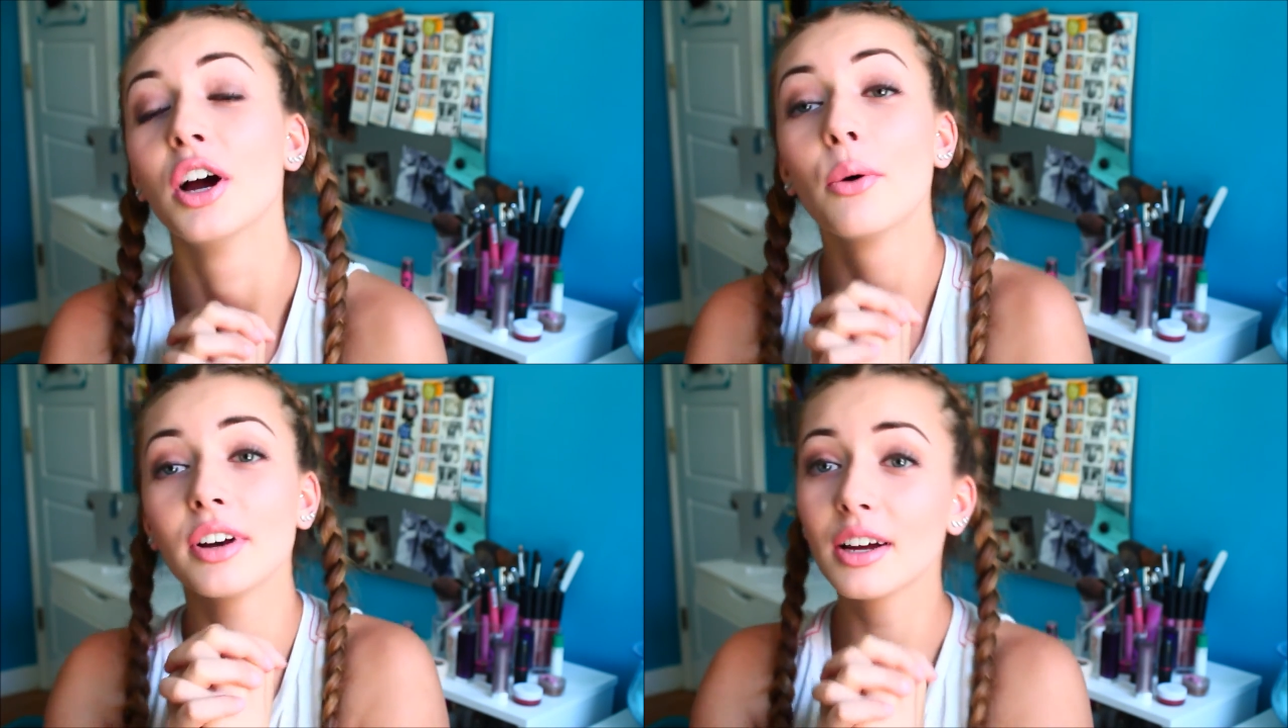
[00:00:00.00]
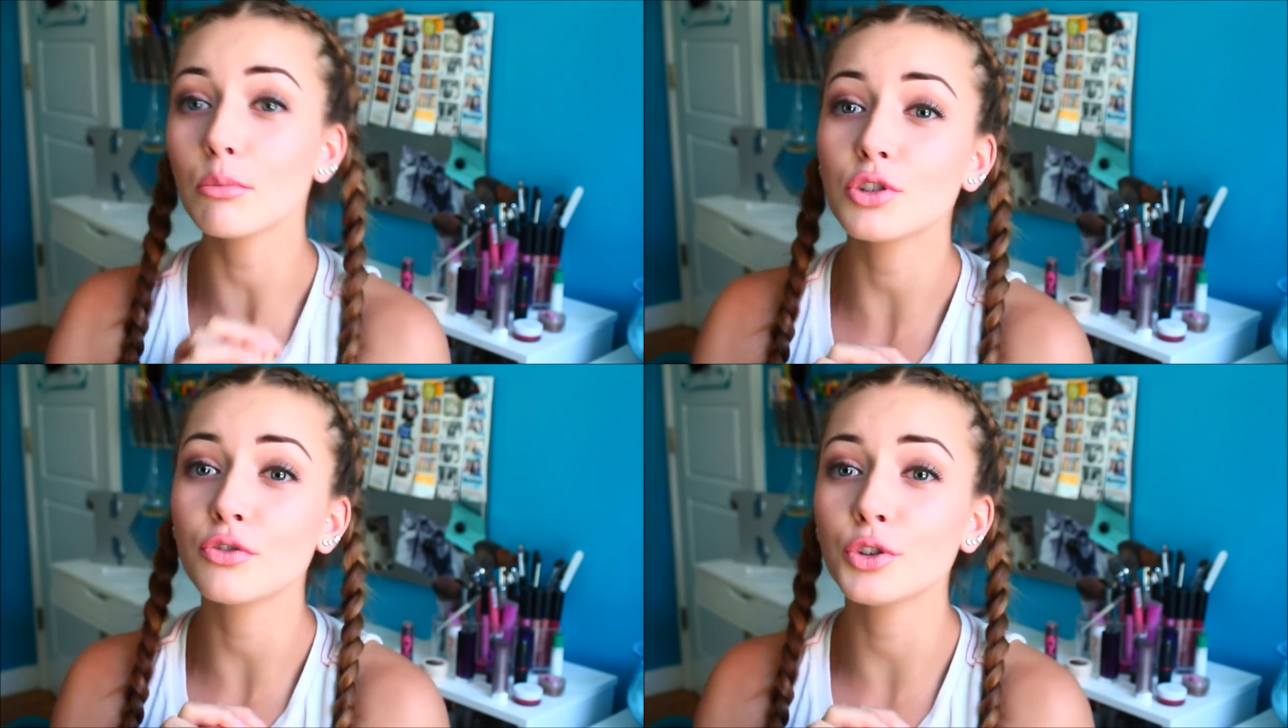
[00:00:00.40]
When it
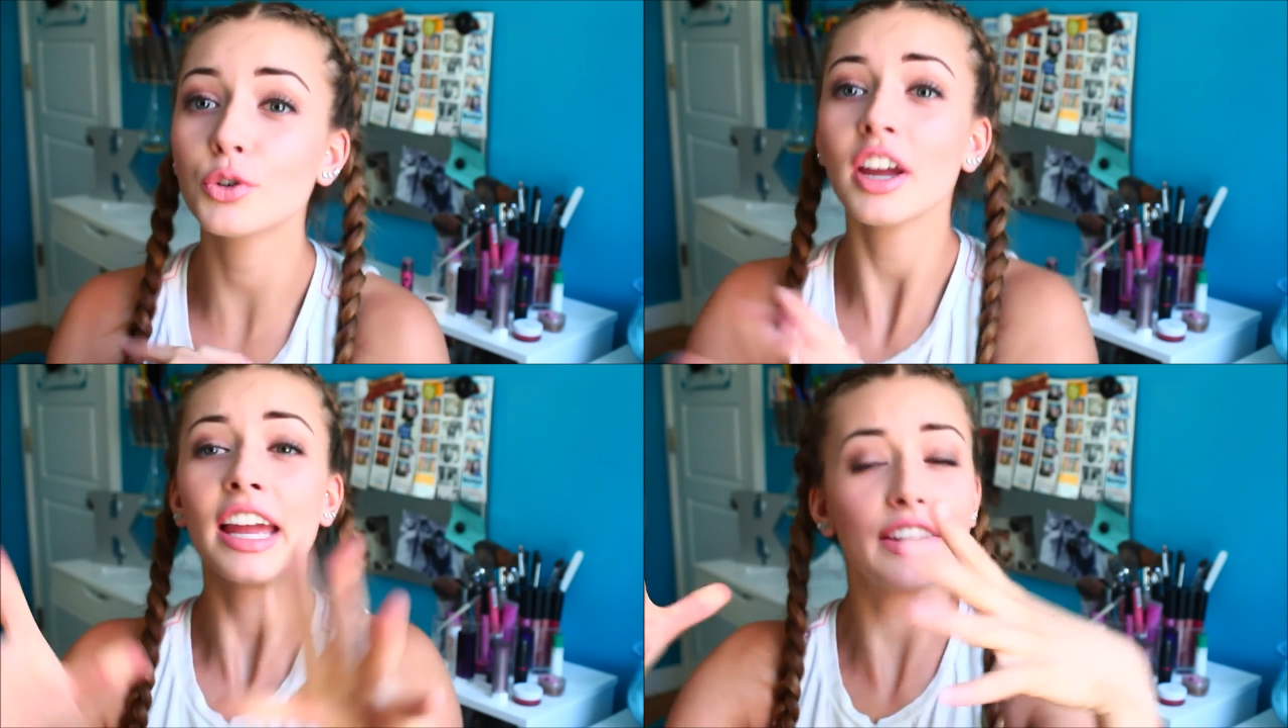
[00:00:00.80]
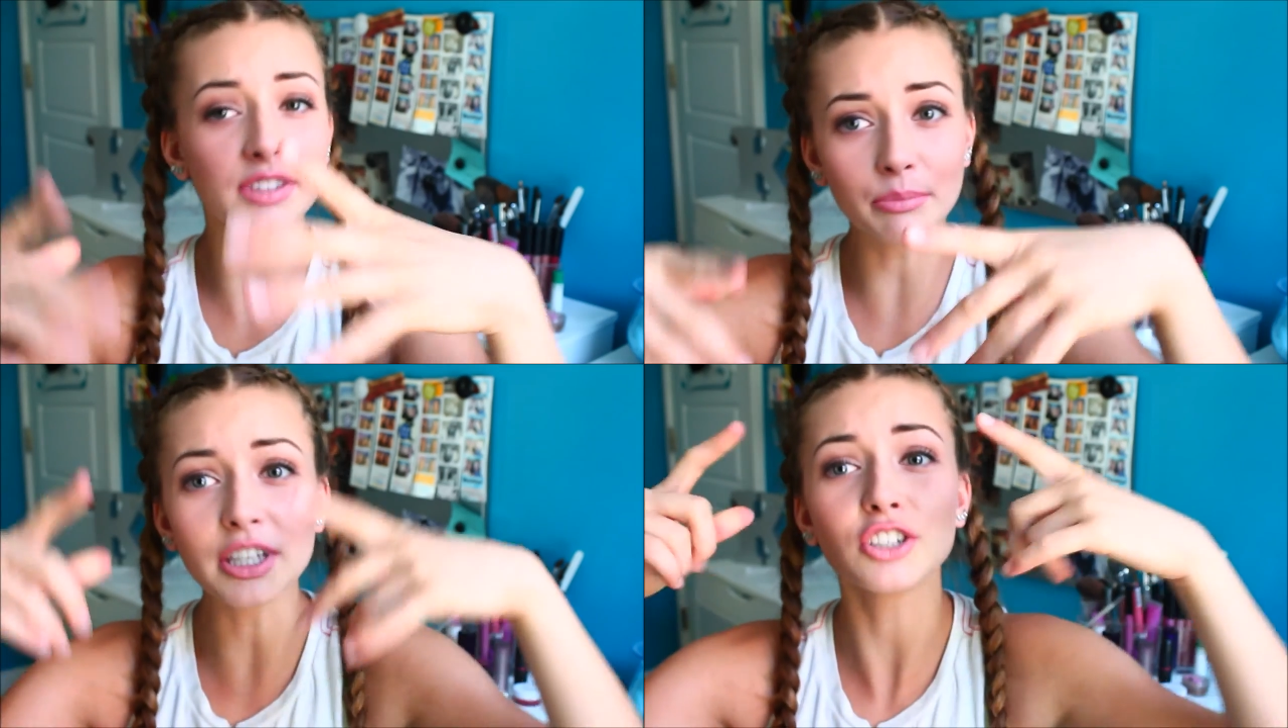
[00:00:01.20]
comes to food, if
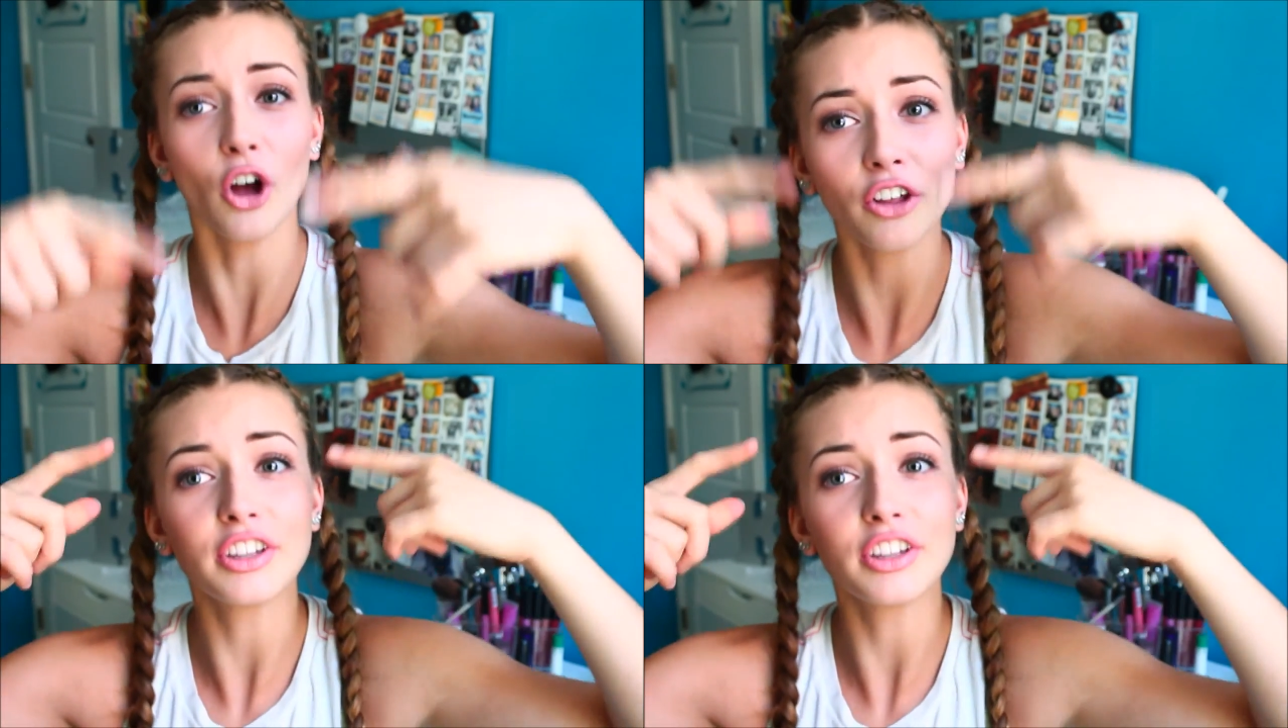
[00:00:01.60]
something's on